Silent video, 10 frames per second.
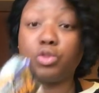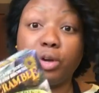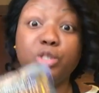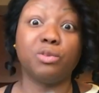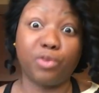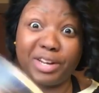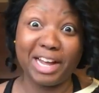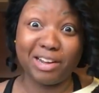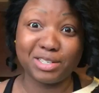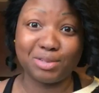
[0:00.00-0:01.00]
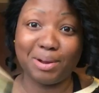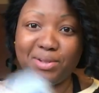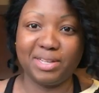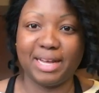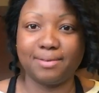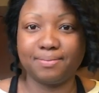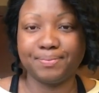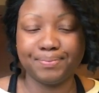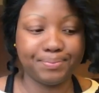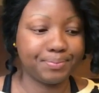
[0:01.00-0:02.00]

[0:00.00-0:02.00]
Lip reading: 340 calories as well. Look at that.